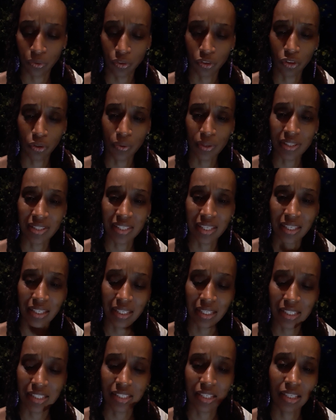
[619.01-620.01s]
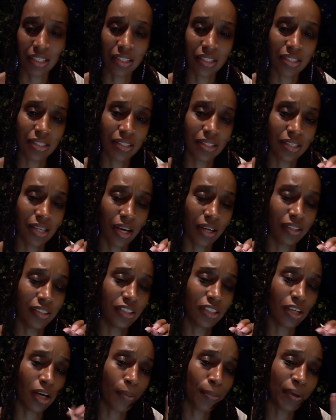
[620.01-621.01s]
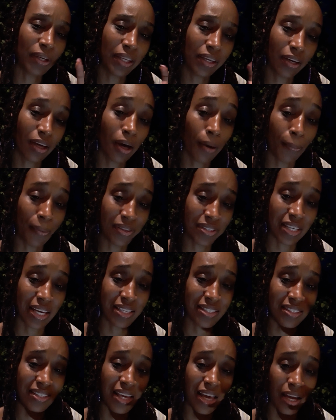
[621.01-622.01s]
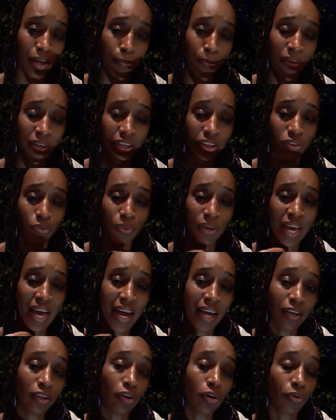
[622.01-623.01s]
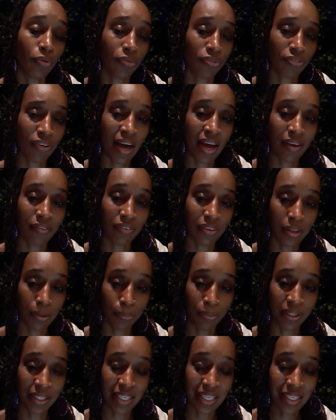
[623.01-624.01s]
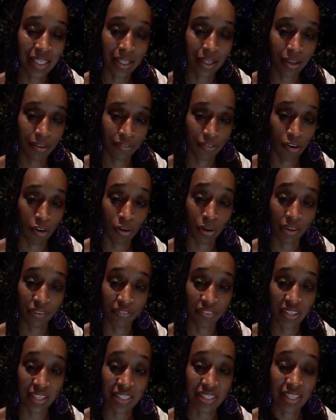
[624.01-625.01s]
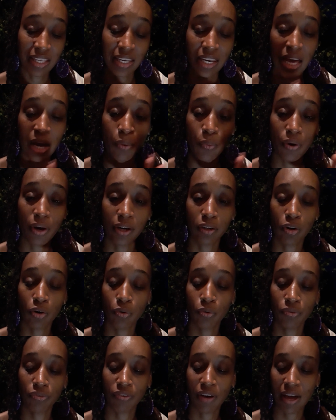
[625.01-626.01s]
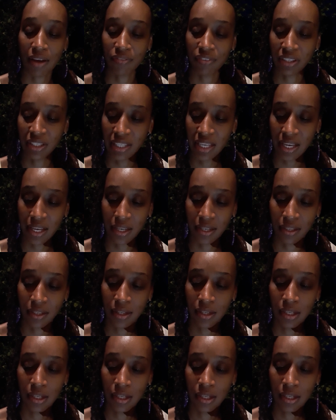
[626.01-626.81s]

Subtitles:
So it's a doubling up, as I said, because we had code 5 in the beginning of all of this, and now we're at code 5 again.